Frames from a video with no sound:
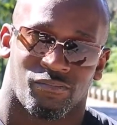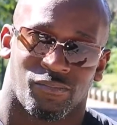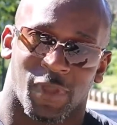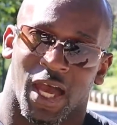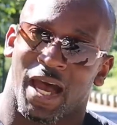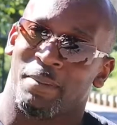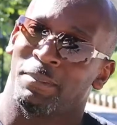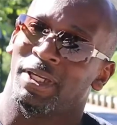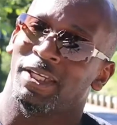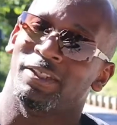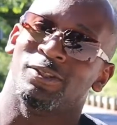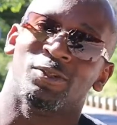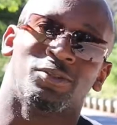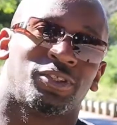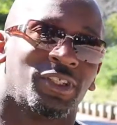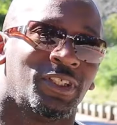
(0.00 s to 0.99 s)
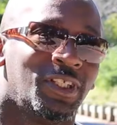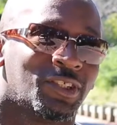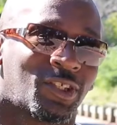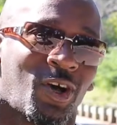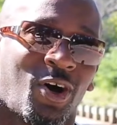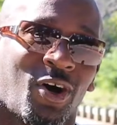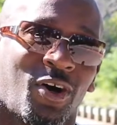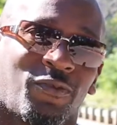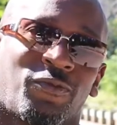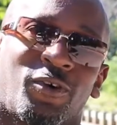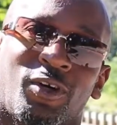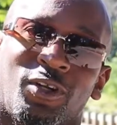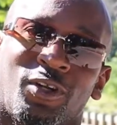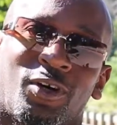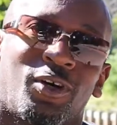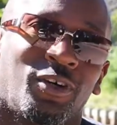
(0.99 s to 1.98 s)
Now I've been using this card
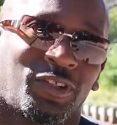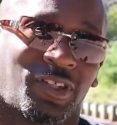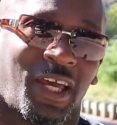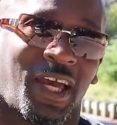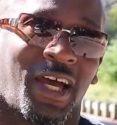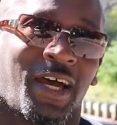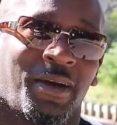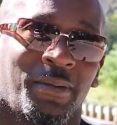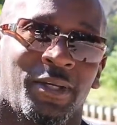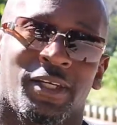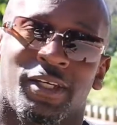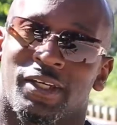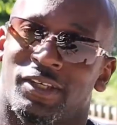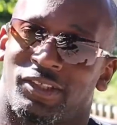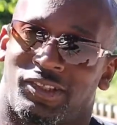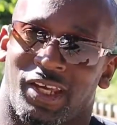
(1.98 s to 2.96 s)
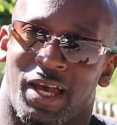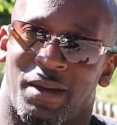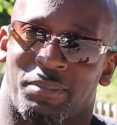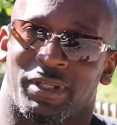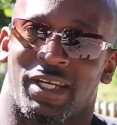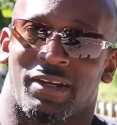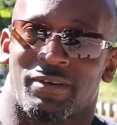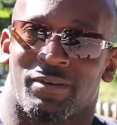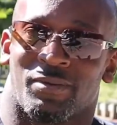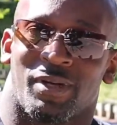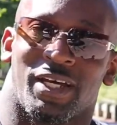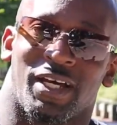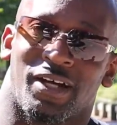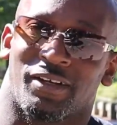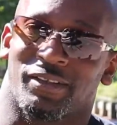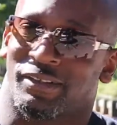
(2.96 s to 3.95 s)
for a long time, shopping
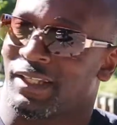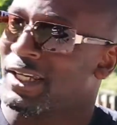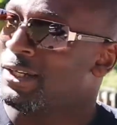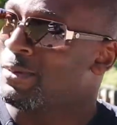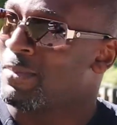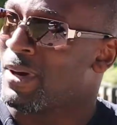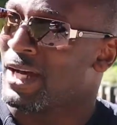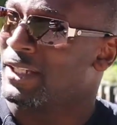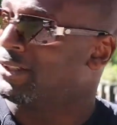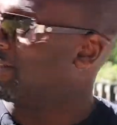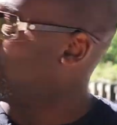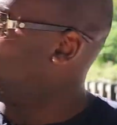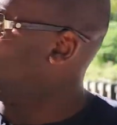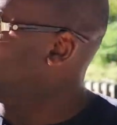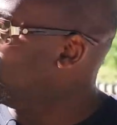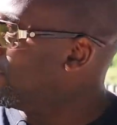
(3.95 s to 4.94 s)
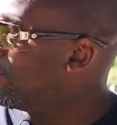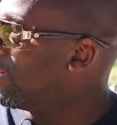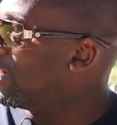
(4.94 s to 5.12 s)
everywhere else. Ain't nobody charging me no